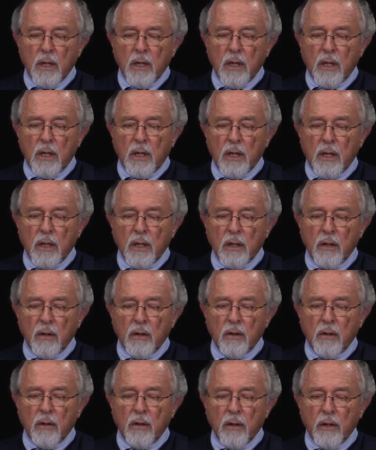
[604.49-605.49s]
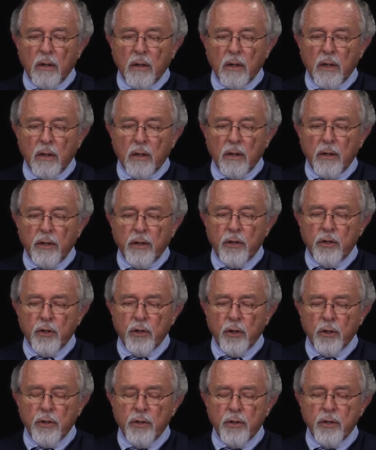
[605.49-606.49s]
uh, on the
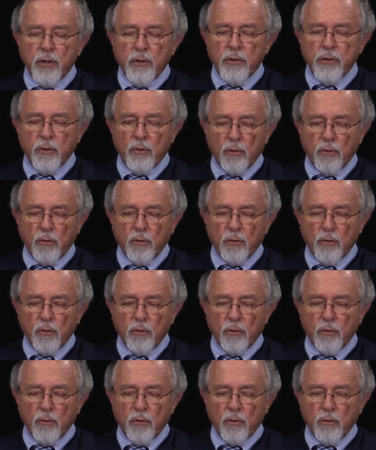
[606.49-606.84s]
church's